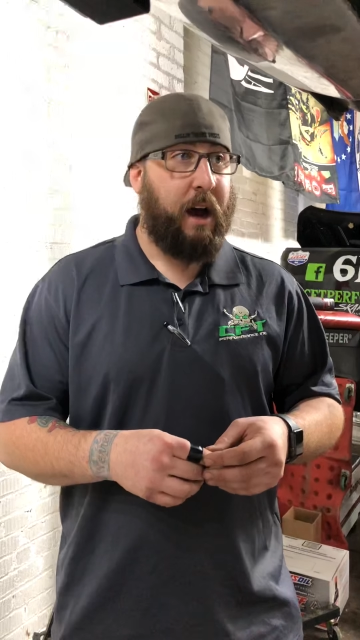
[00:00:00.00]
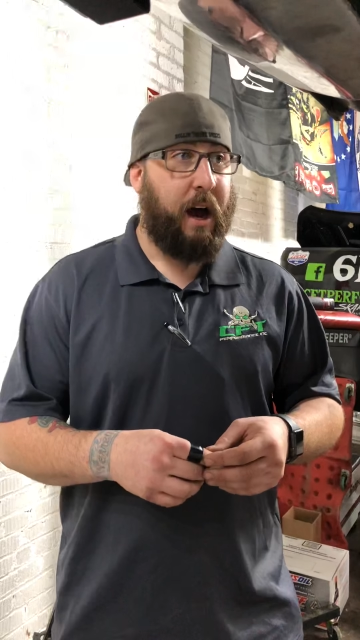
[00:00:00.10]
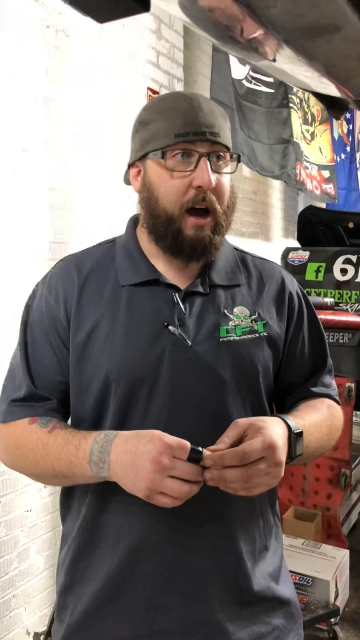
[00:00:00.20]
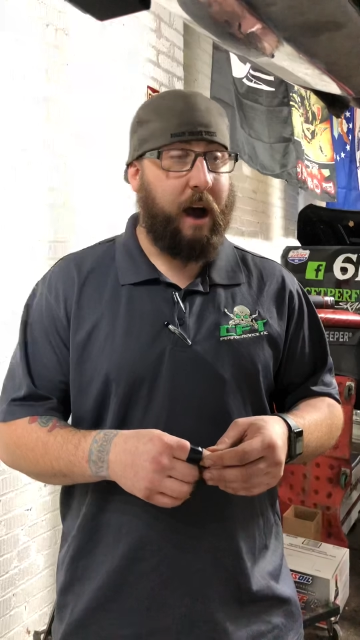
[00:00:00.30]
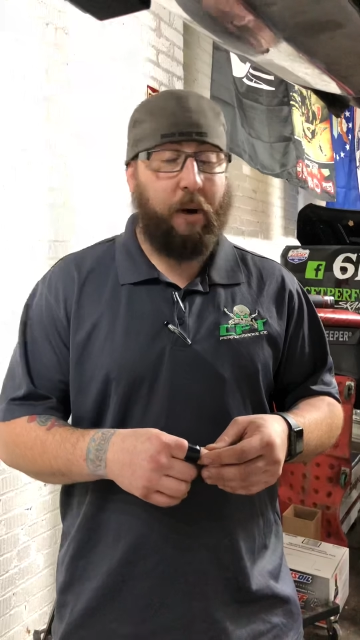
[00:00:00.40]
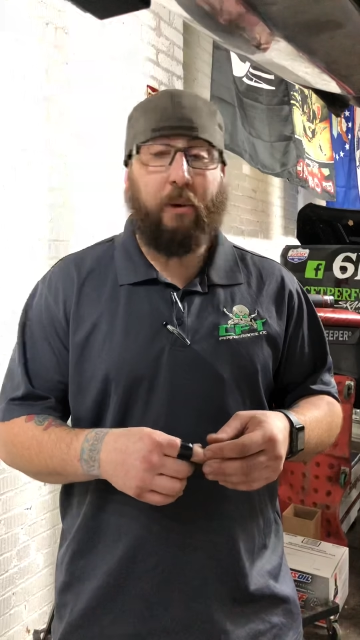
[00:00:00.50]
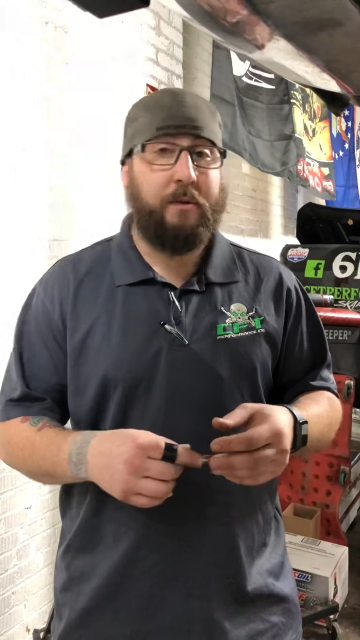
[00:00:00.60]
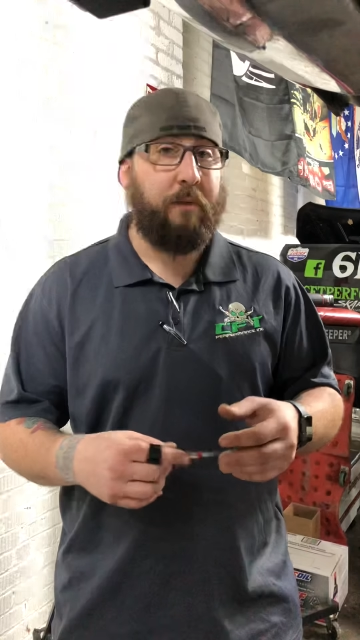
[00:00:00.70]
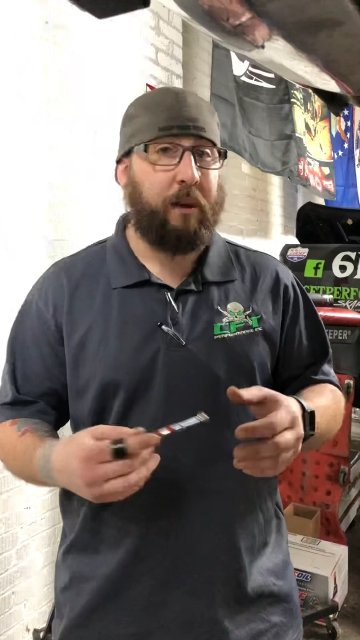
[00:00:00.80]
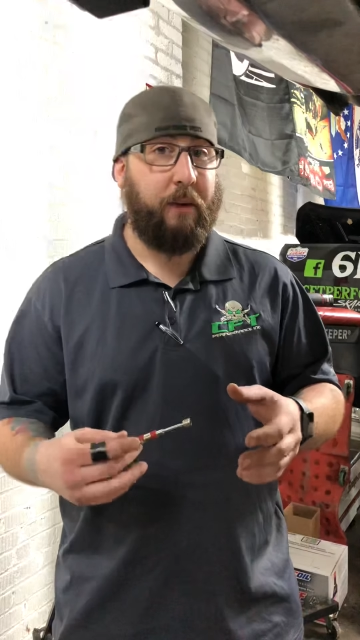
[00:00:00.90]
I
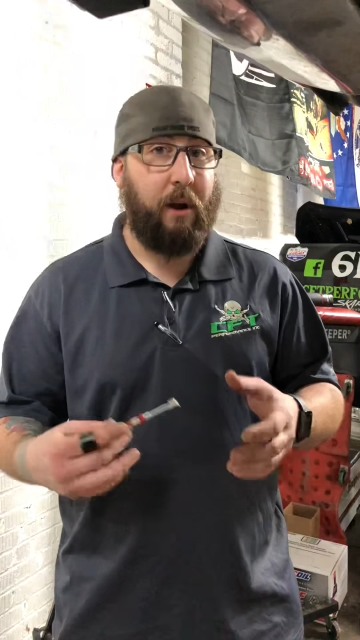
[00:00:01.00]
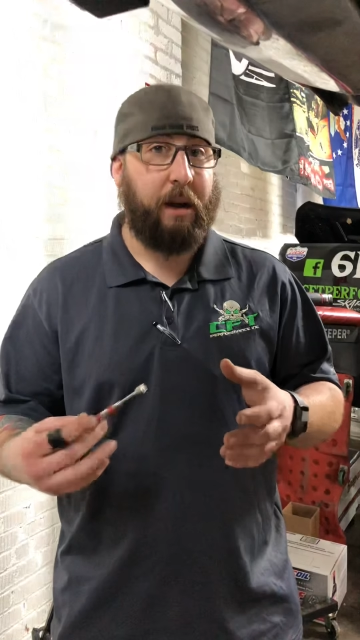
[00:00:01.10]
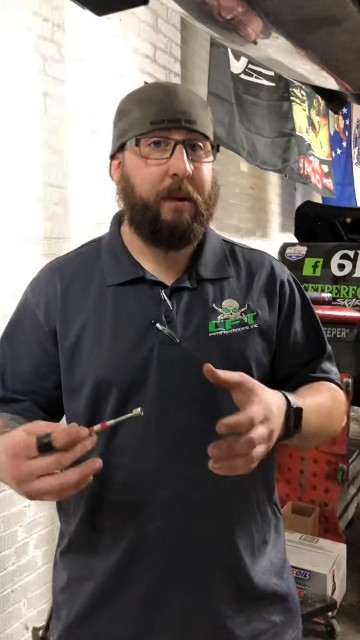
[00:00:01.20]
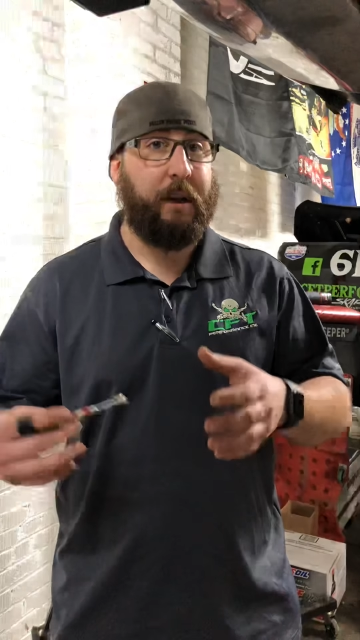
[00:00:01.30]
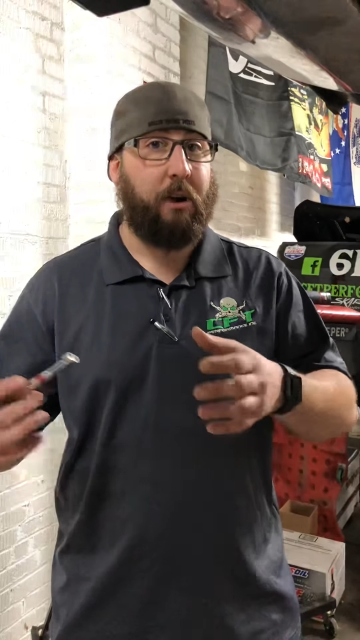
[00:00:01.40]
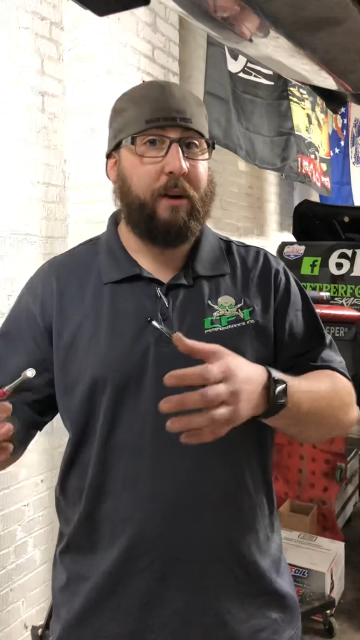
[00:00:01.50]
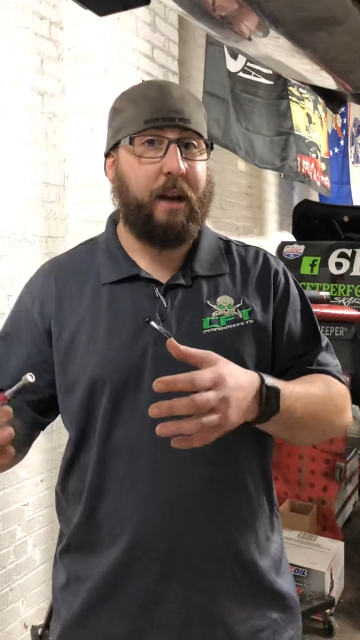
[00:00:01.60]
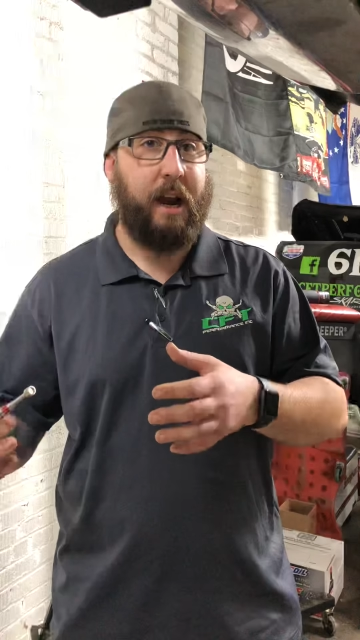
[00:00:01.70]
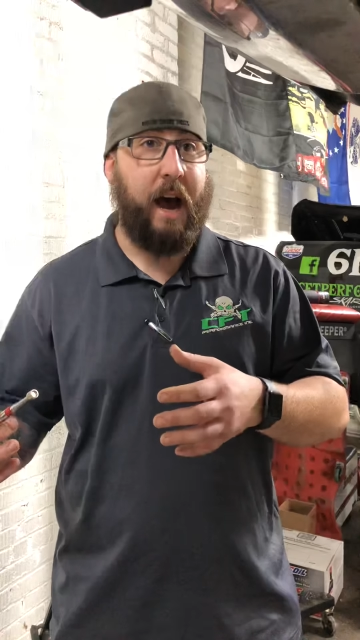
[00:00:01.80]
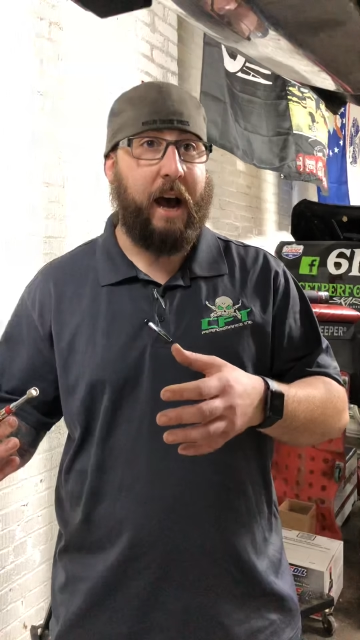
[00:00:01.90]
wouldn't really recommend going
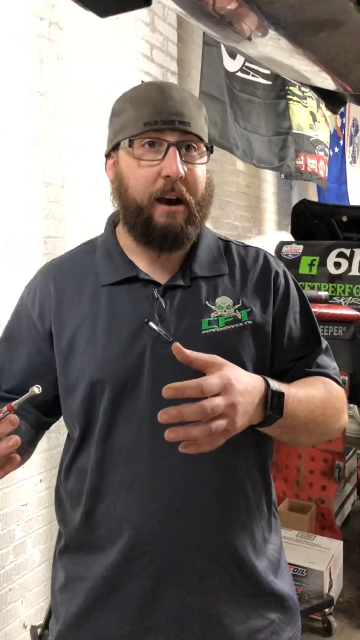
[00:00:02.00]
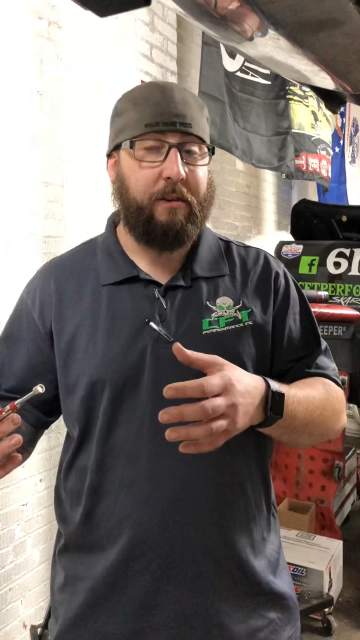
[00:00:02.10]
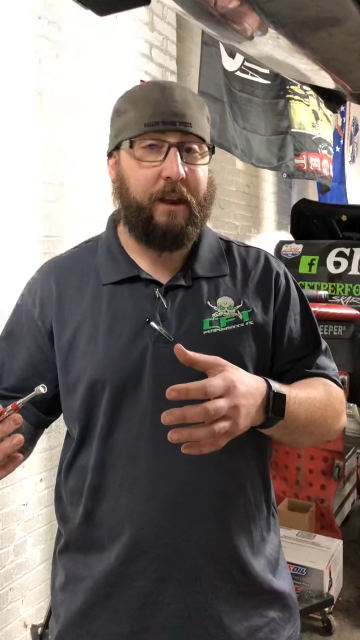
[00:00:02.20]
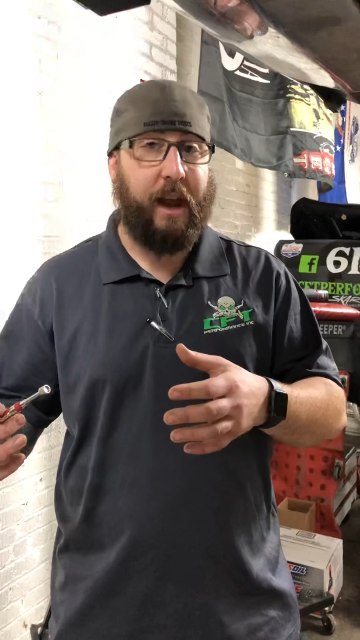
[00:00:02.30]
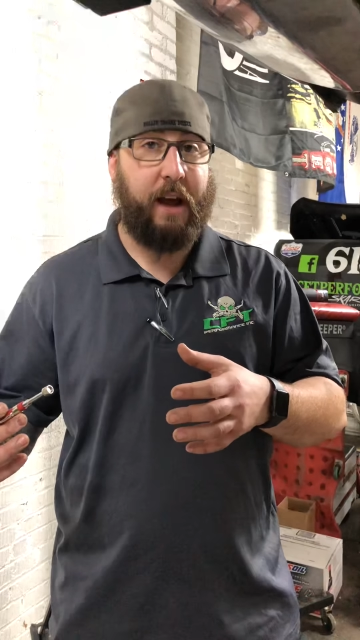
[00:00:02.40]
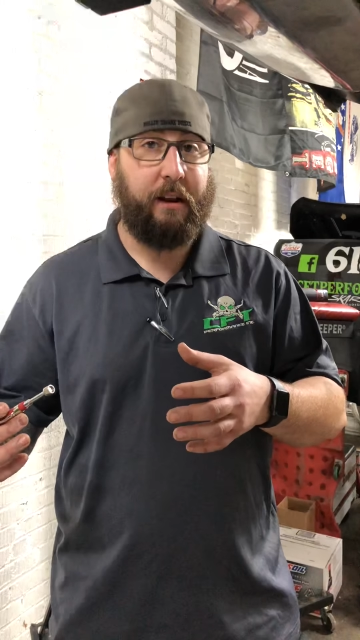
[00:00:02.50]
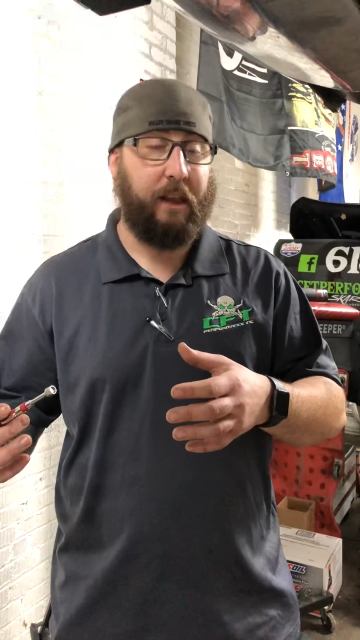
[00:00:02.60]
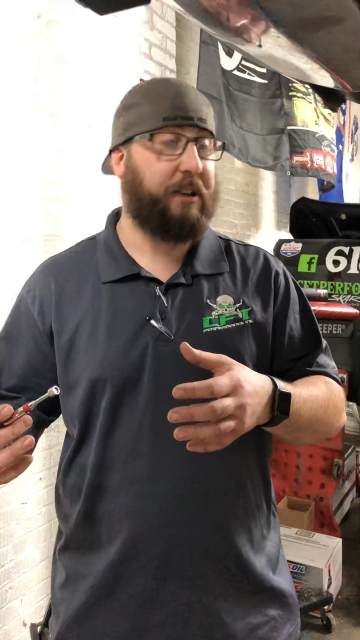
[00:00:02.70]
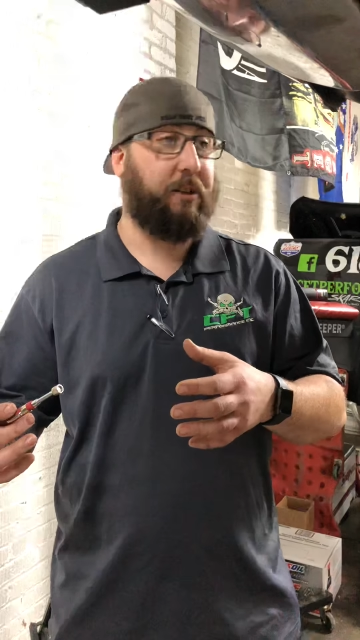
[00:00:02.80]
any higher than that unless